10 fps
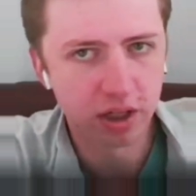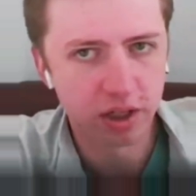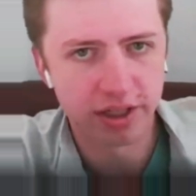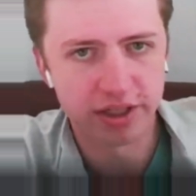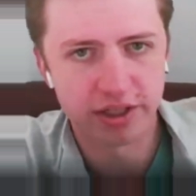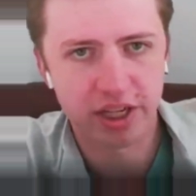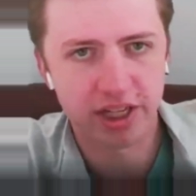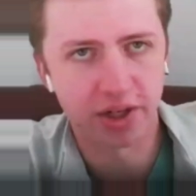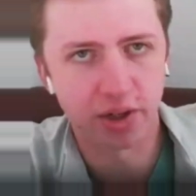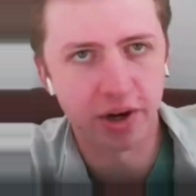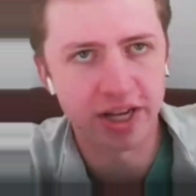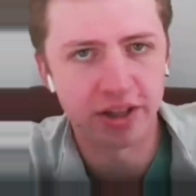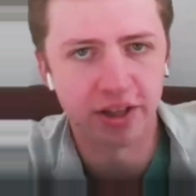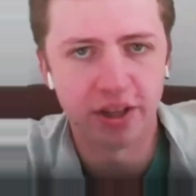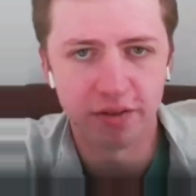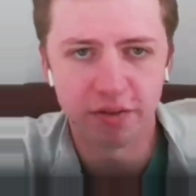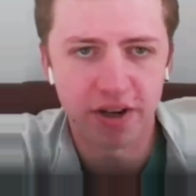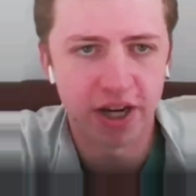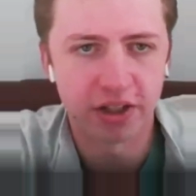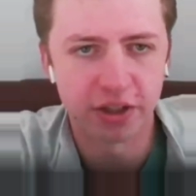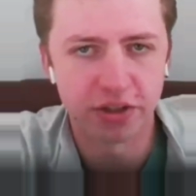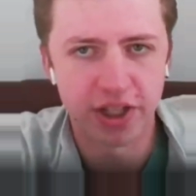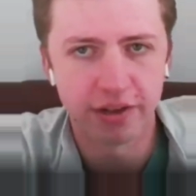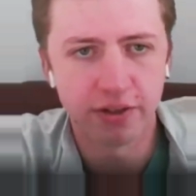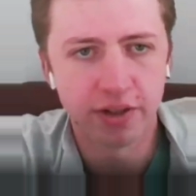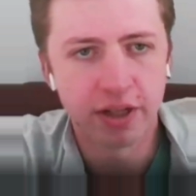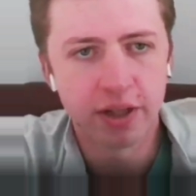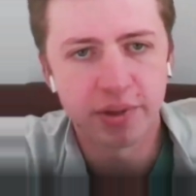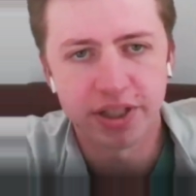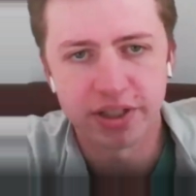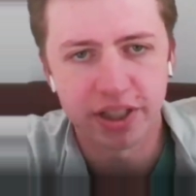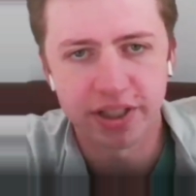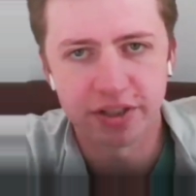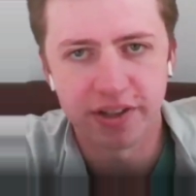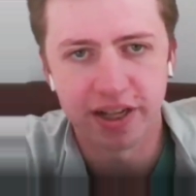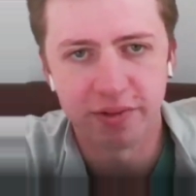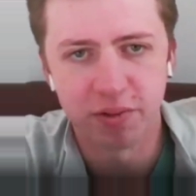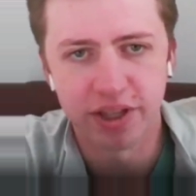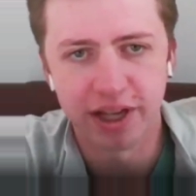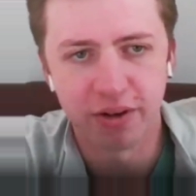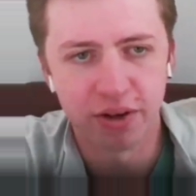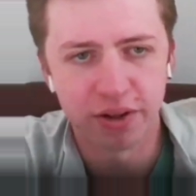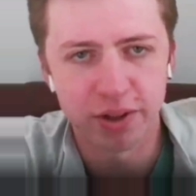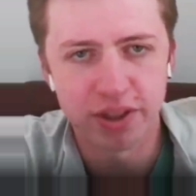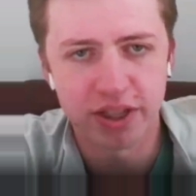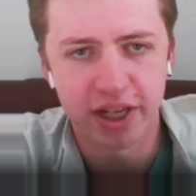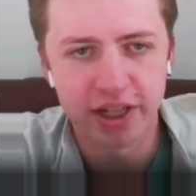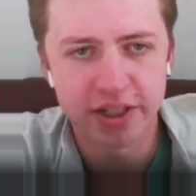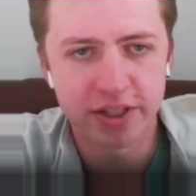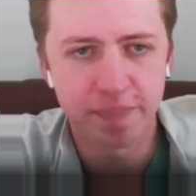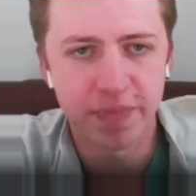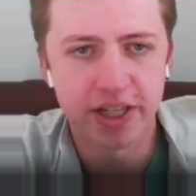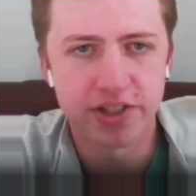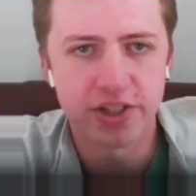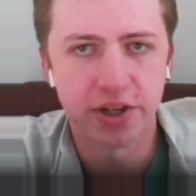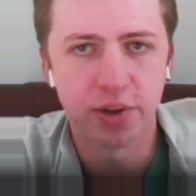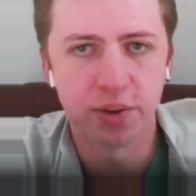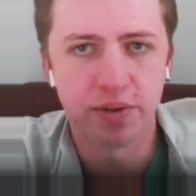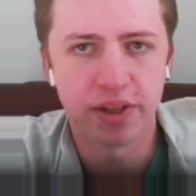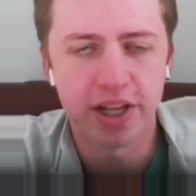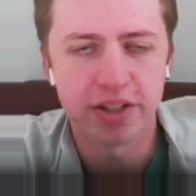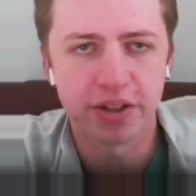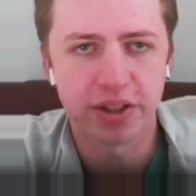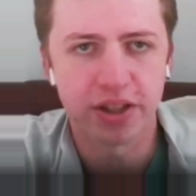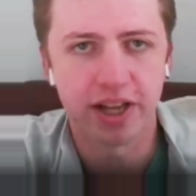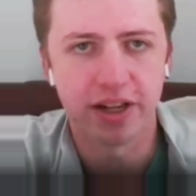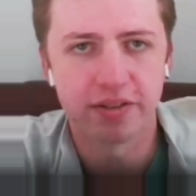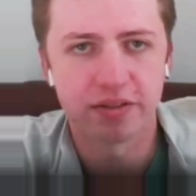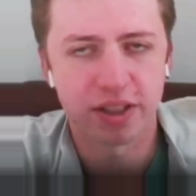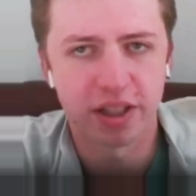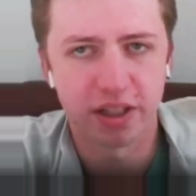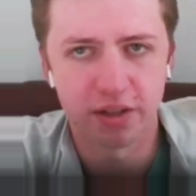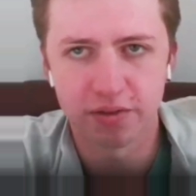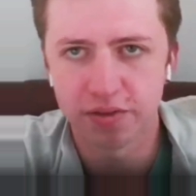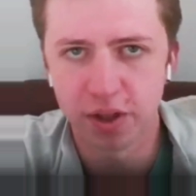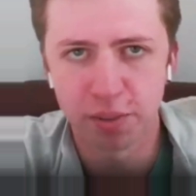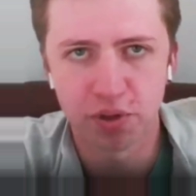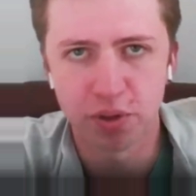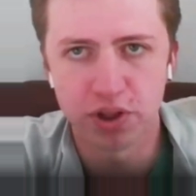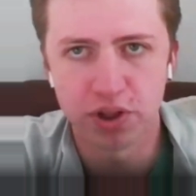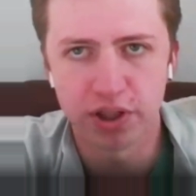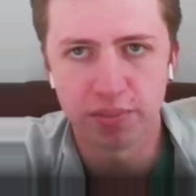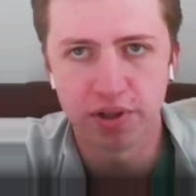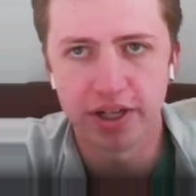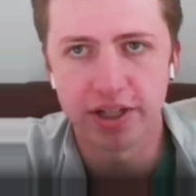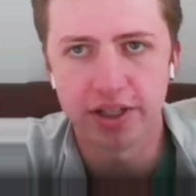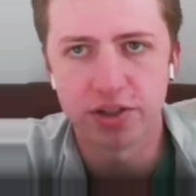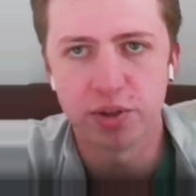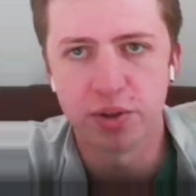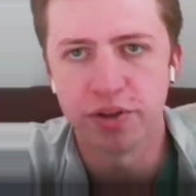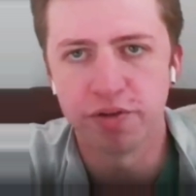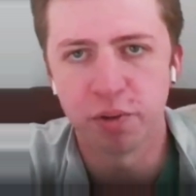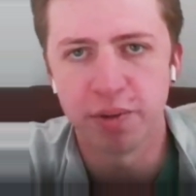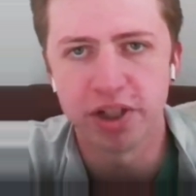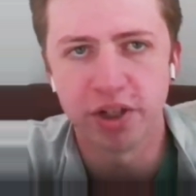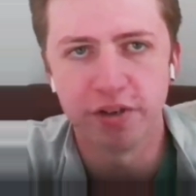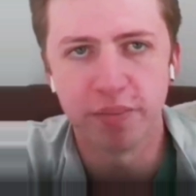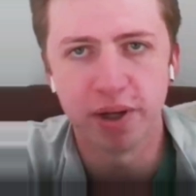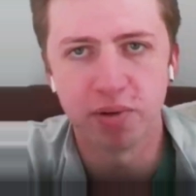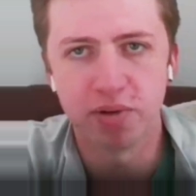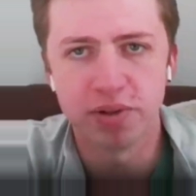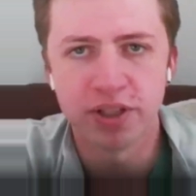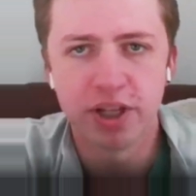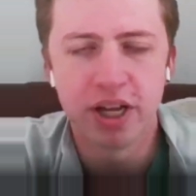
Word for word: is taken away, then the fire goes out because it can't survive without all three sides. And so they took that kind of approach and applied it to the formation of bubbles.